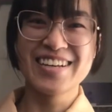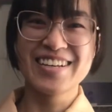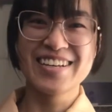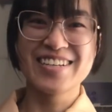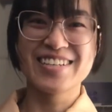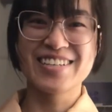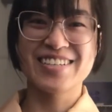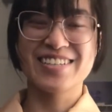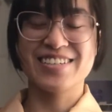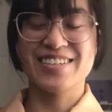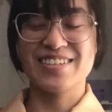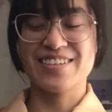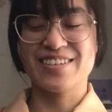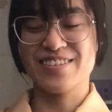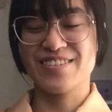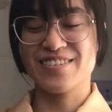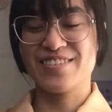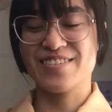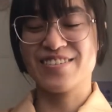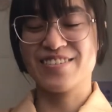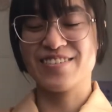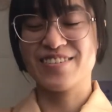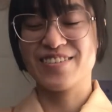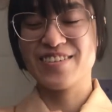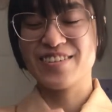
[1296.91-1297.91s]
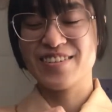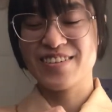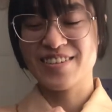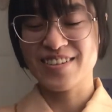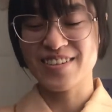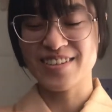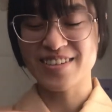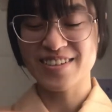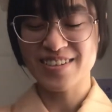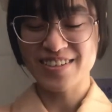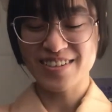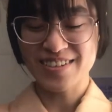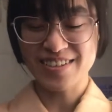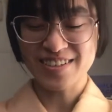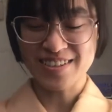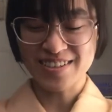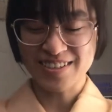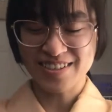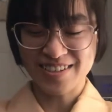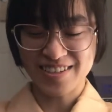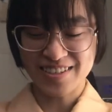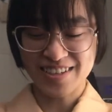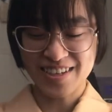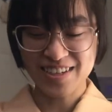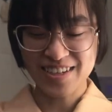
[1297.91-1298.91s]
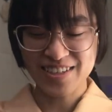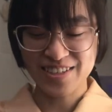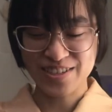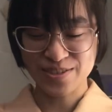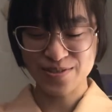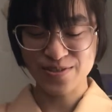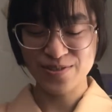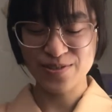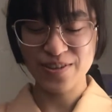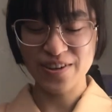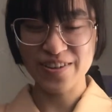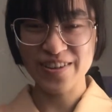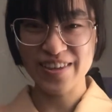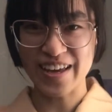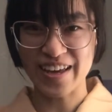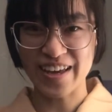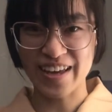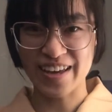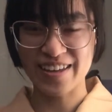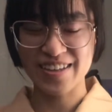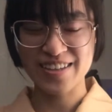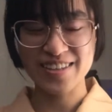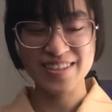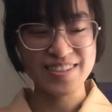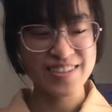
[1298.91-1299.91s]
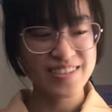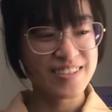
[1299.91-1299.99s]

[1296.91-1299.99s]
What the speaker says: So stay tuned on that.